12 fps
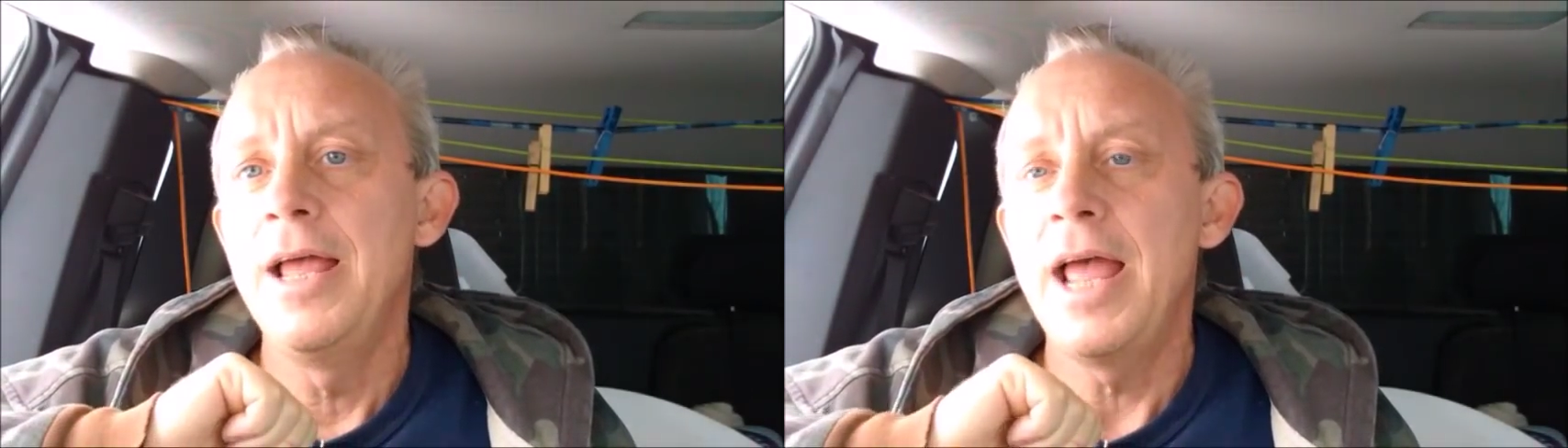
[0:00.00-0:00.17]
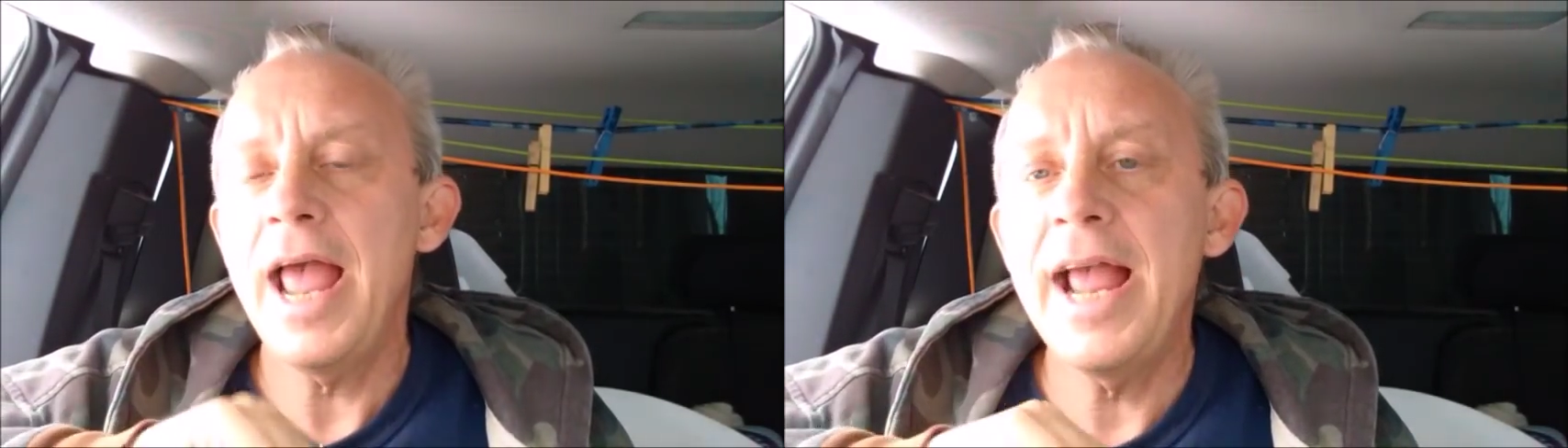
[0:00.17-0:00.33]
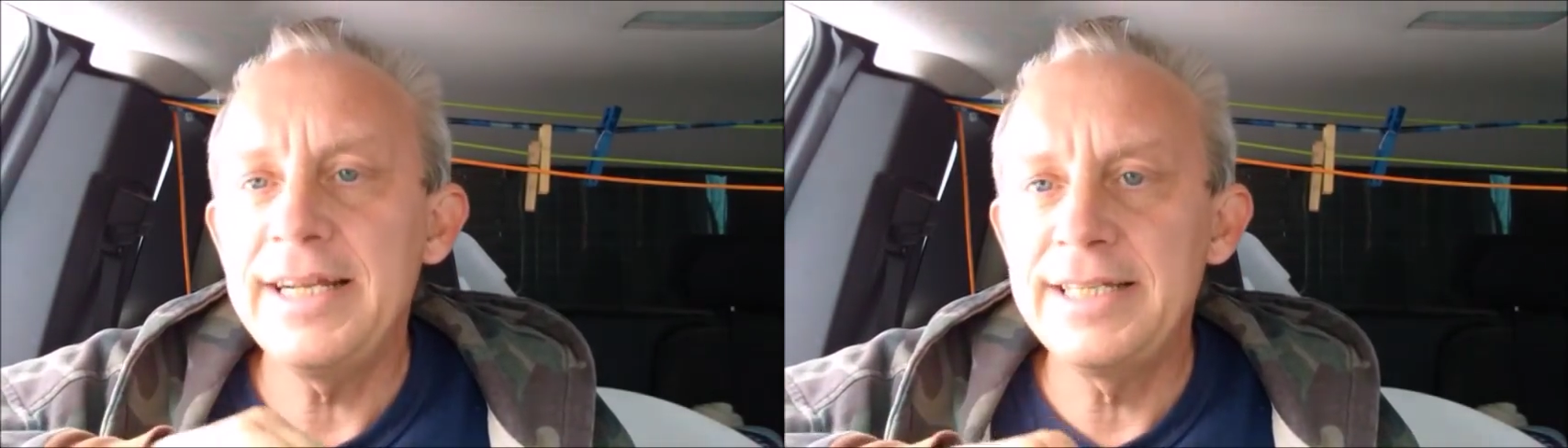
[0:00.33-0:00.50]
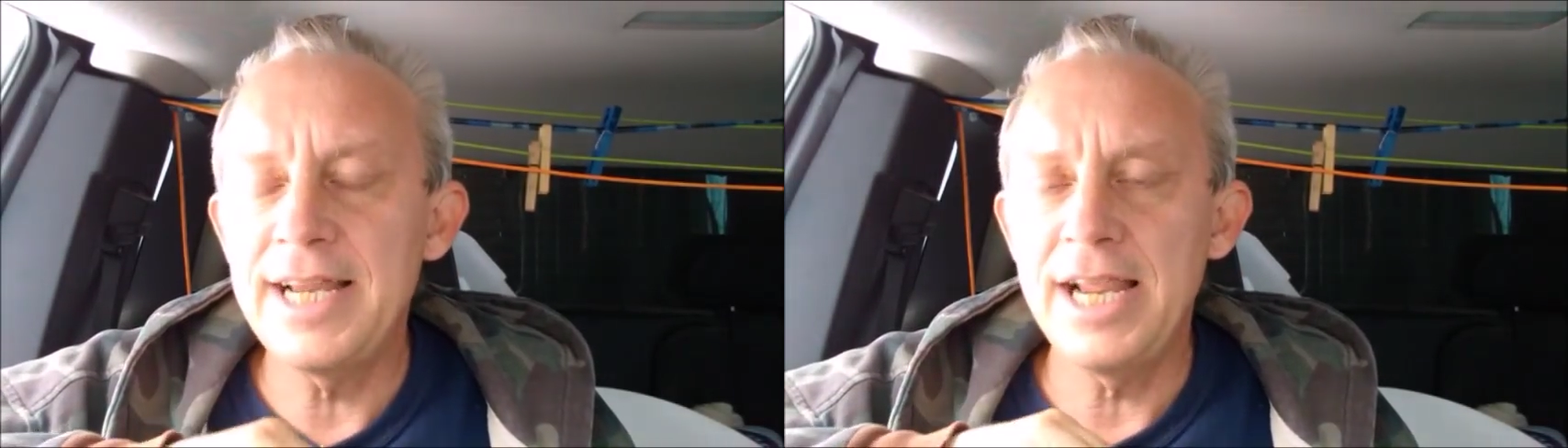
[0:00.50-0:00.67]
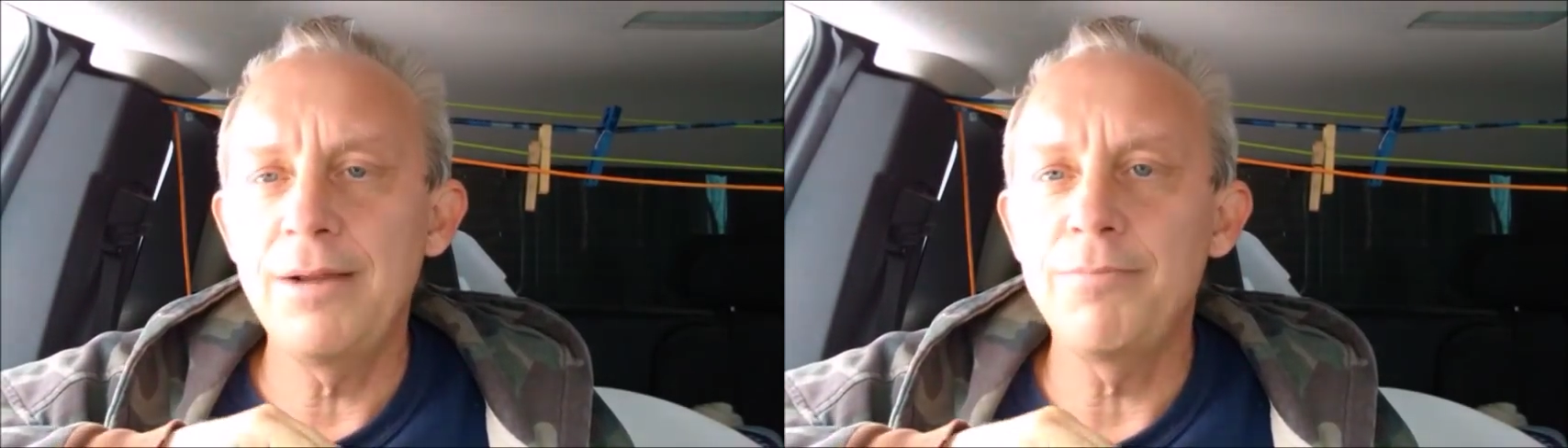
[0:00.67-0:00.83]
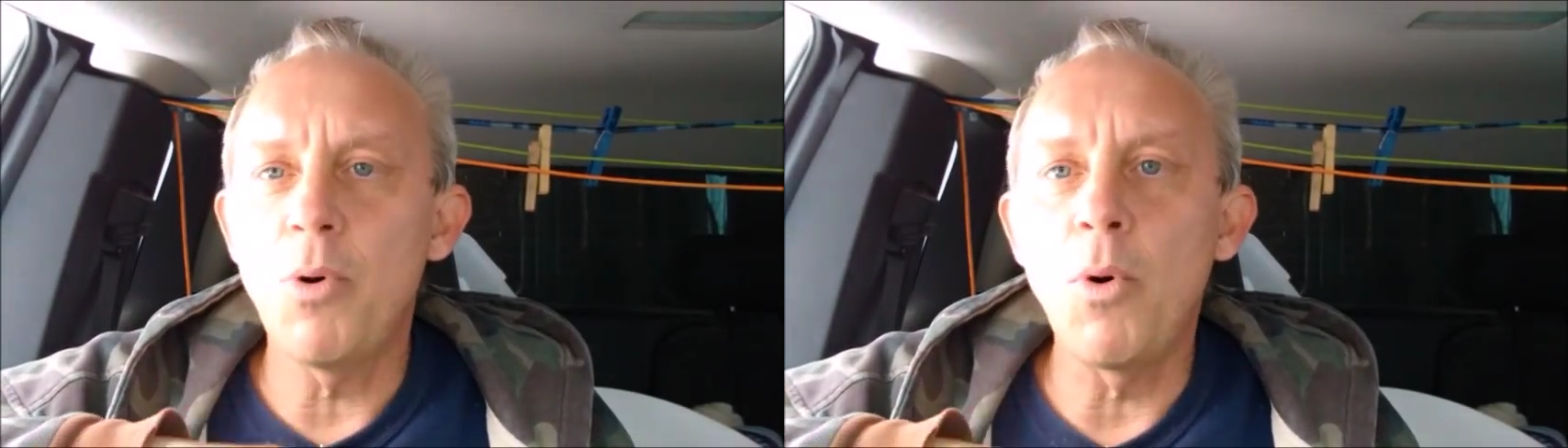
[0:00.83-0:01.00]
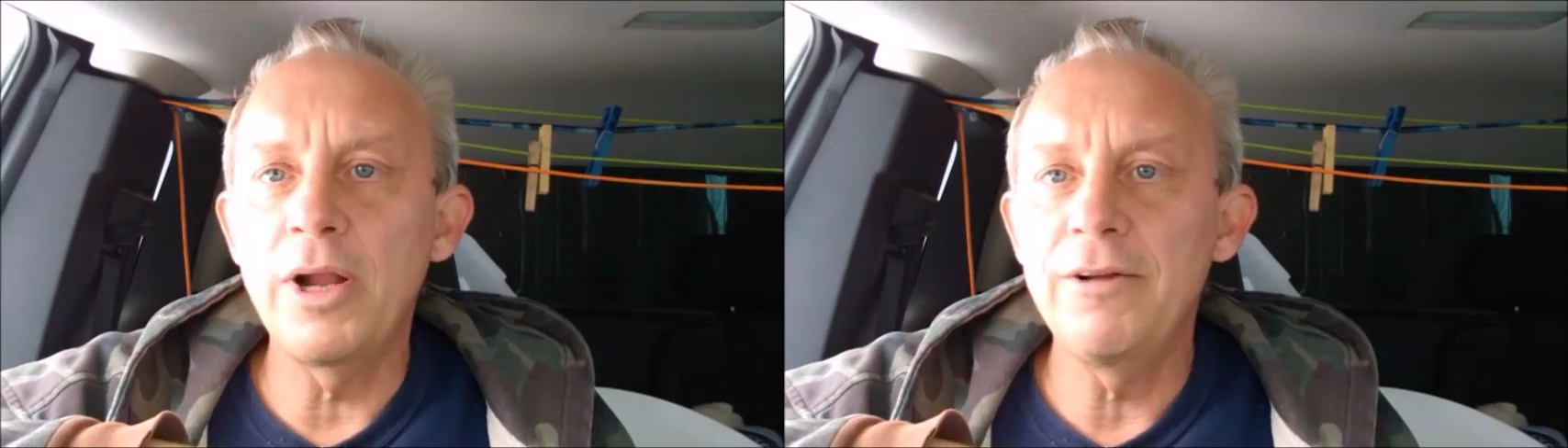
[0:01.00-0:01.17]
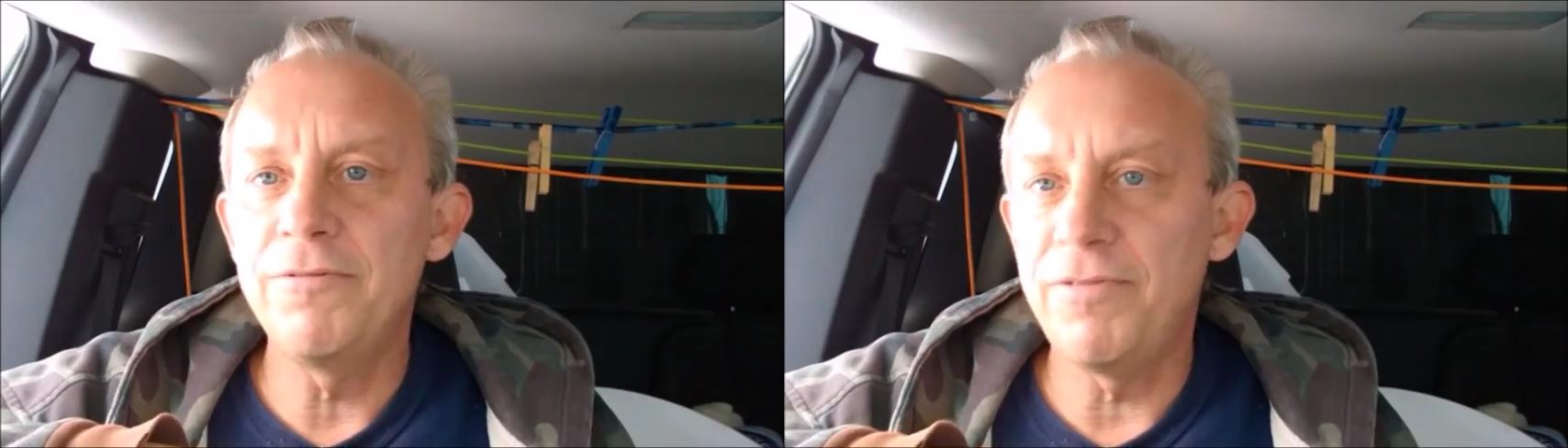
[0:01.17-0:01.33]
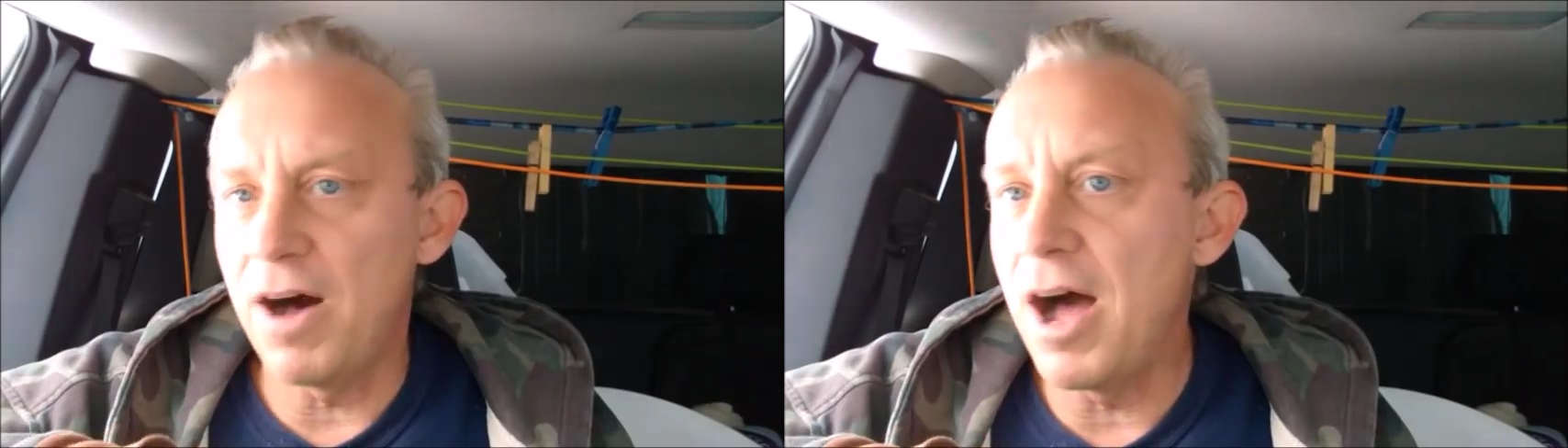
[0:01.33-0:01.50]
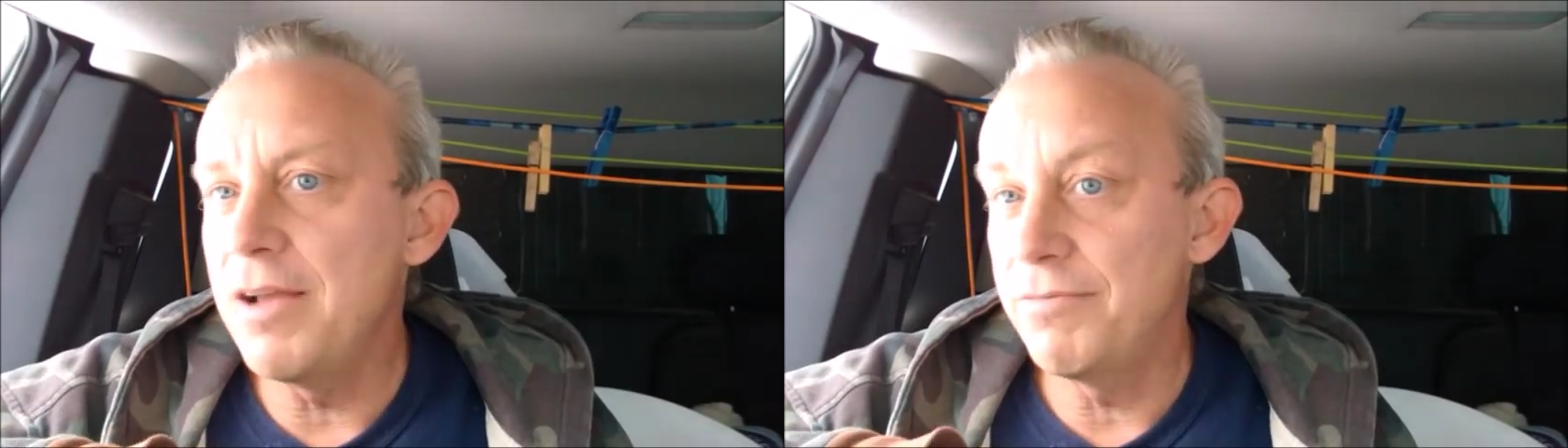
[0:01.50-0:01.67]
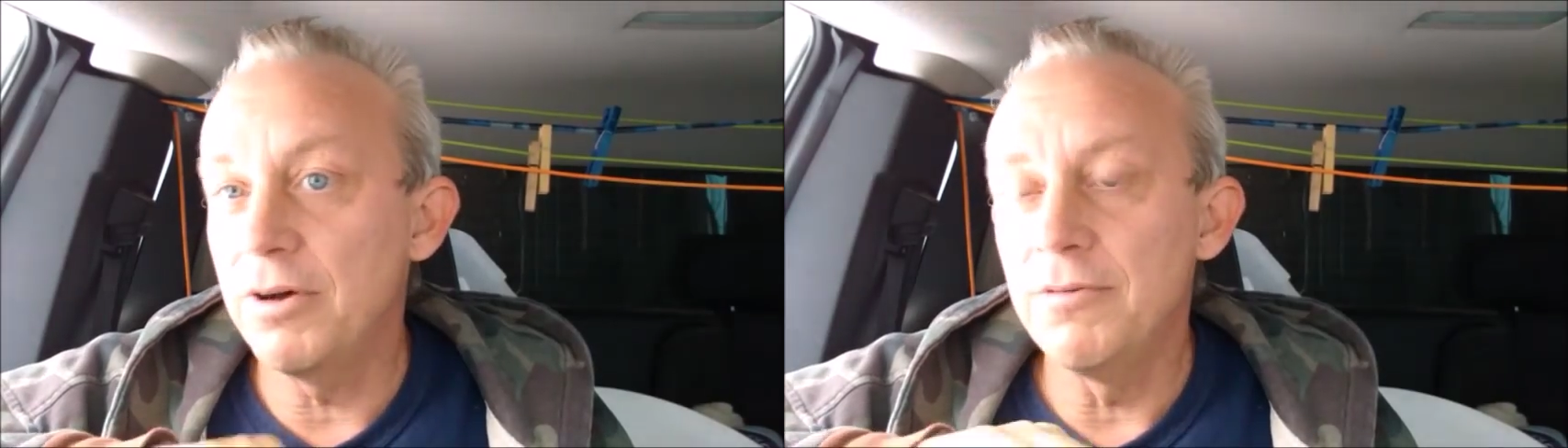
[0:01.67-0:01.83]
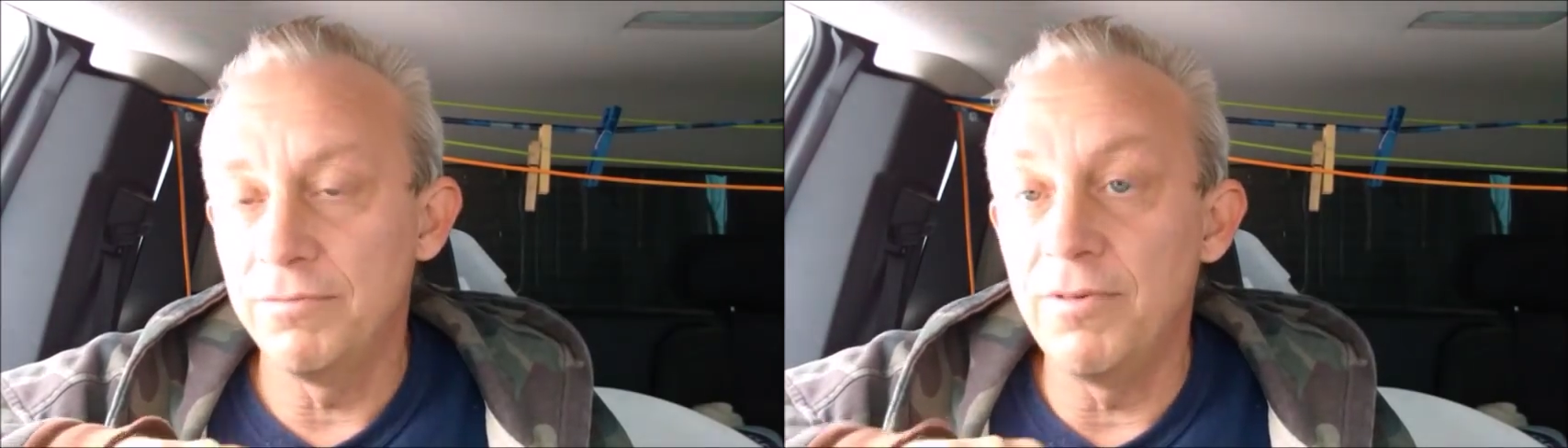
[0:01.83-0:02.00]
eighteen point five
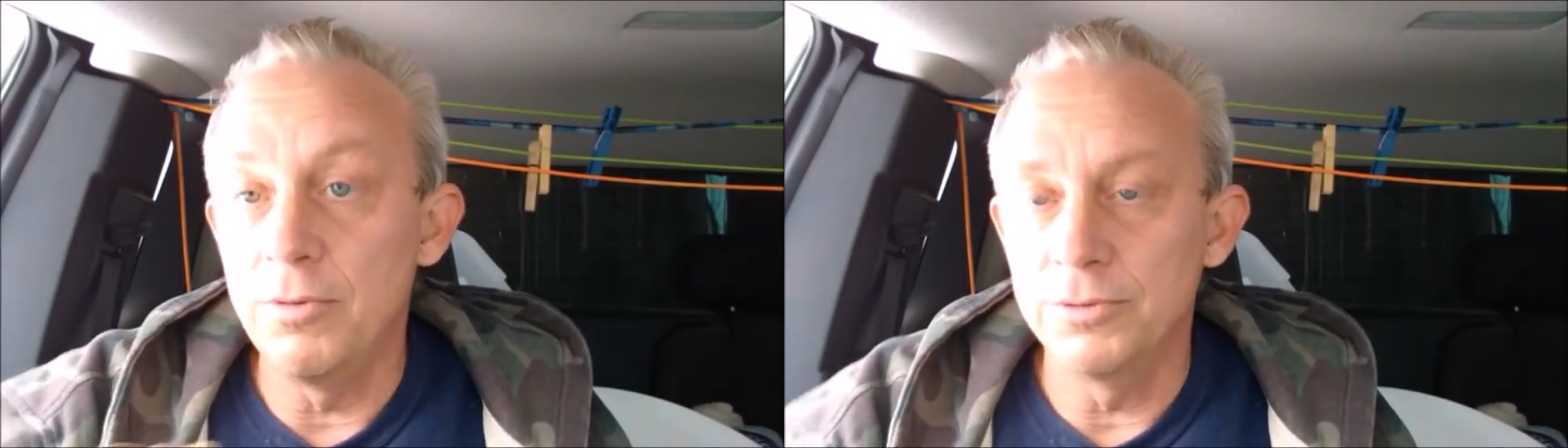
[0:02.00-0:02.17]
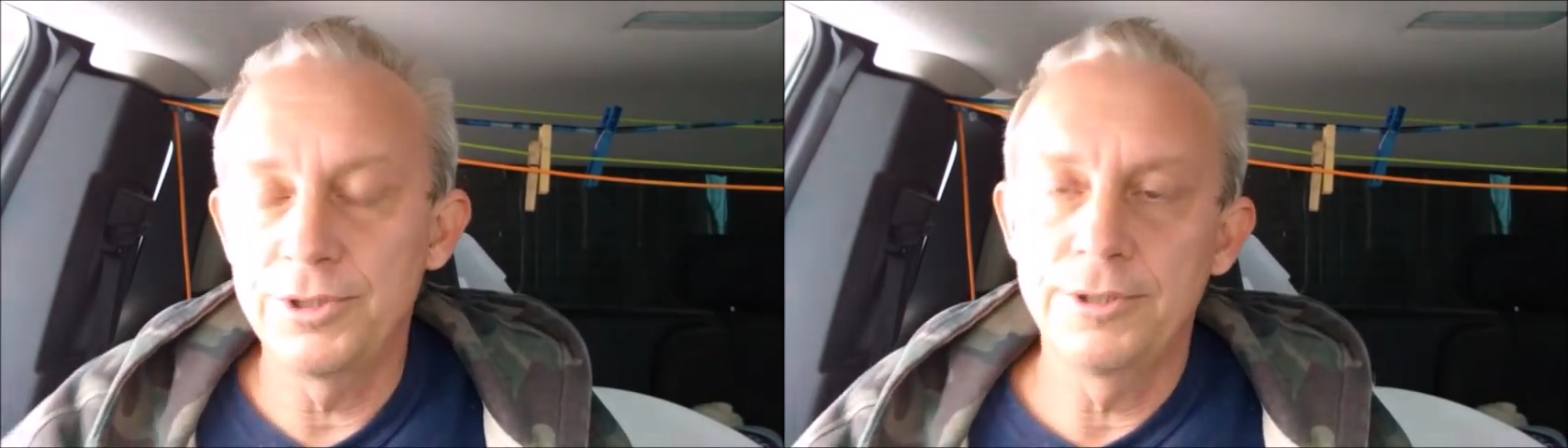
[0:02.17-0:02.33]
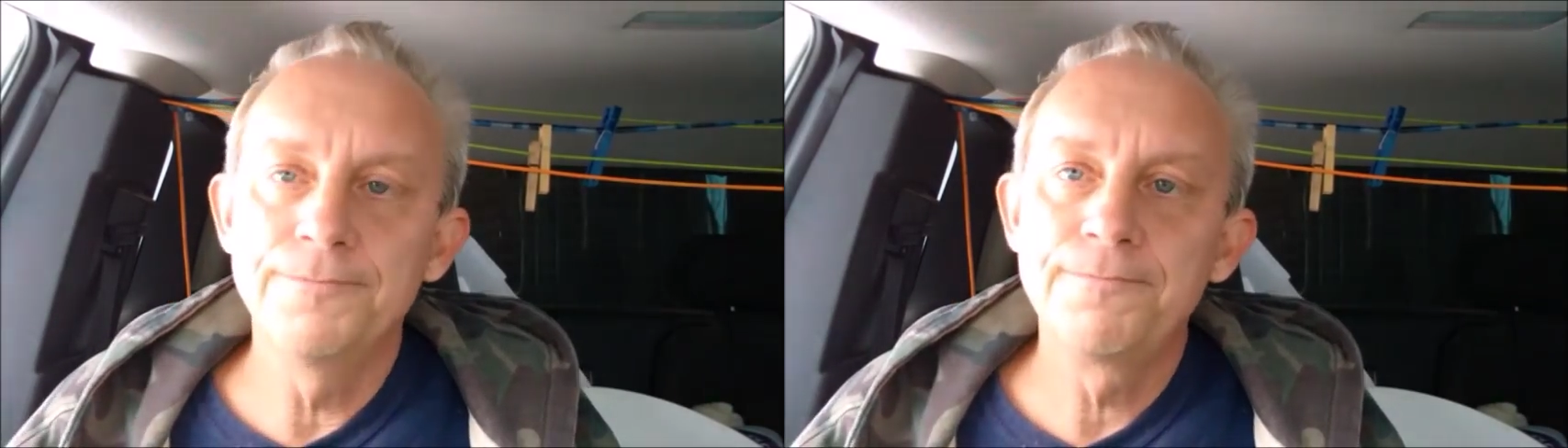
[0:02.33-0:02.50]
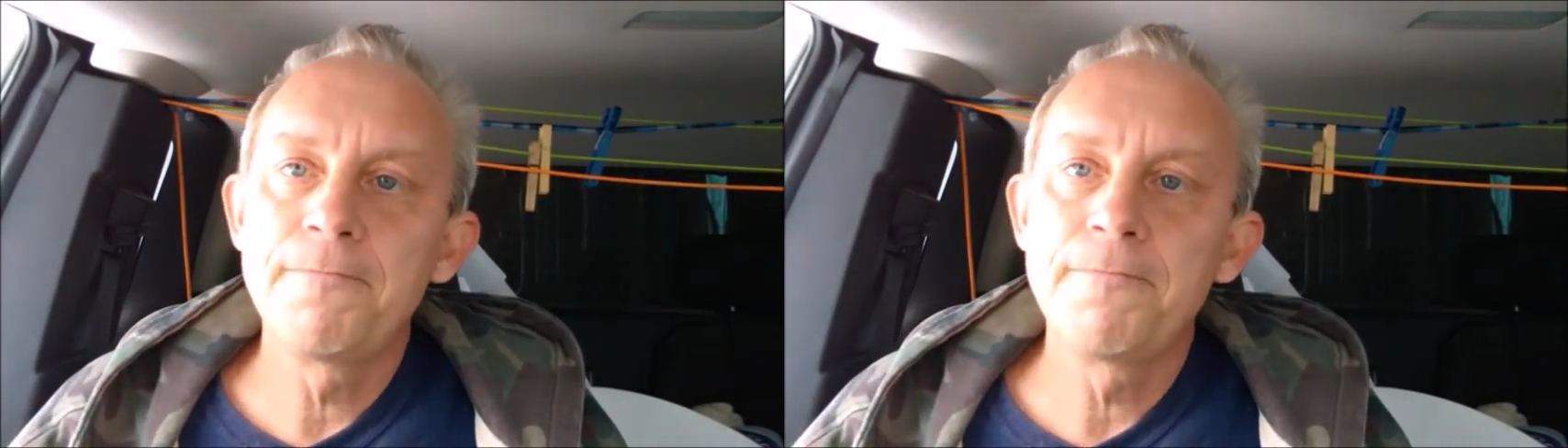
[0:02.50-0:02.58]
volts.